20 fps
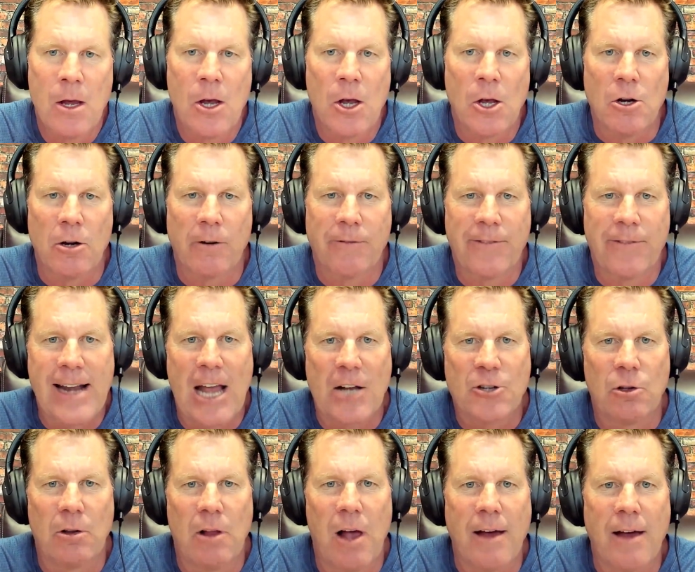your
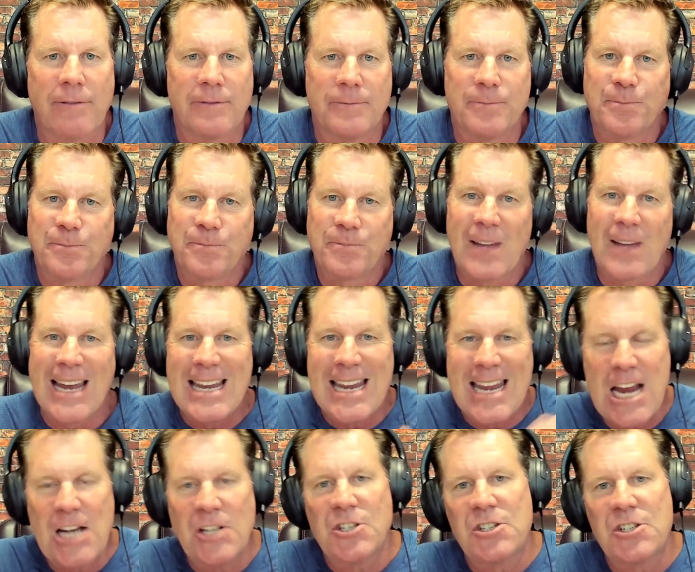financial life. And
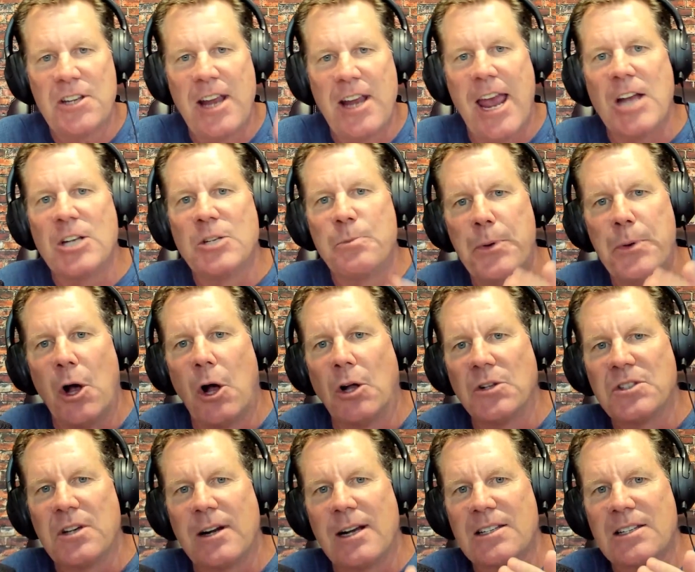each stage builds
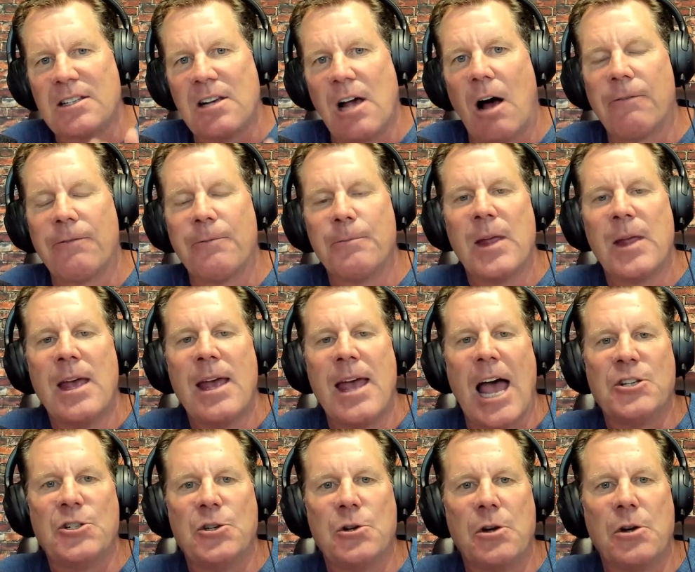on itself
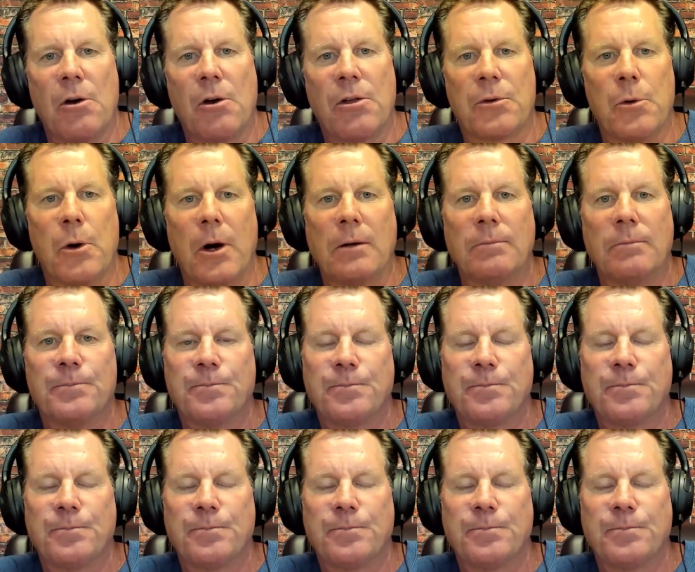as you go through it.